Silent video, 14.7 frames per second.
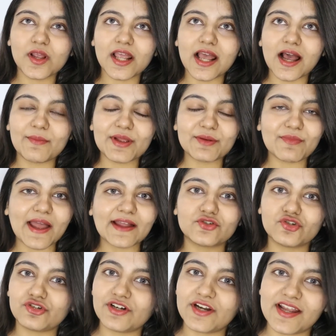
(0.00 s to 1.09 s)
coming back
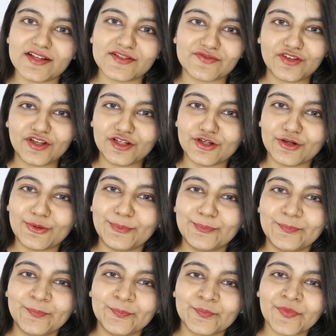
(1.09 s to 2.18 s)
to today's video,
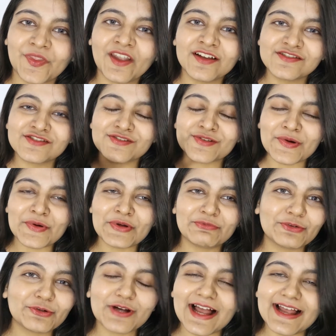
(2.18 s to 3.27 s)
so
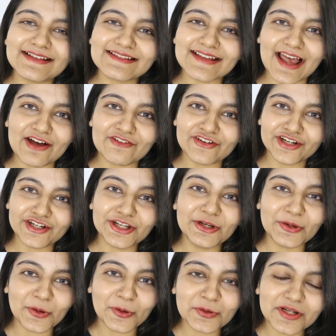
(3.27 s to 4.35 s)
if you guys haven't
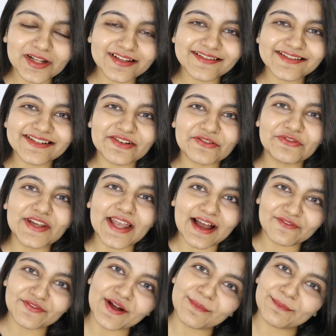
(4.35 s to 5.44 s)
noticed, we
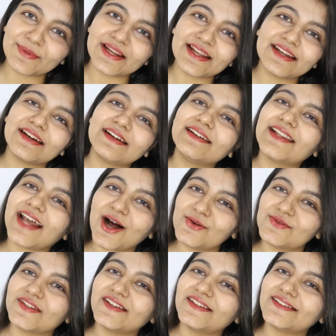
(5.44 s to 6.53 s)
have completed
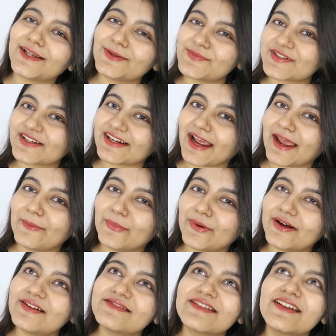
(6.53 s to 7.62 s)
1000
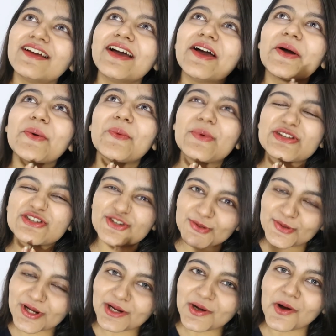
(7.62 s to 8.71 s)
subscribers, which
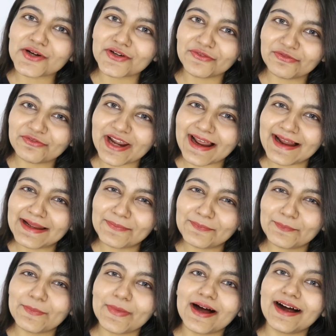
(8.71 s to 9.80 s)
took a lot of
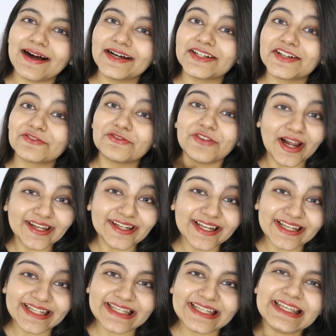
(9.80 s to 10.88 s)
time, but
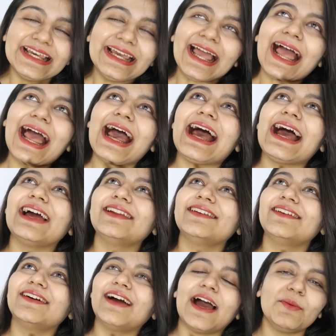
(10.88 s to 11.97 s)
finally,
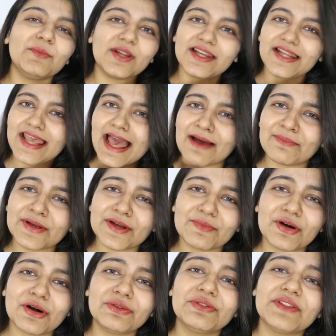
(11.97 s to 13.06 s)
and I'm really happy
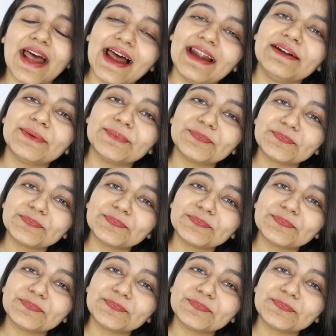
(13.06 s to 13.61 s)
about that.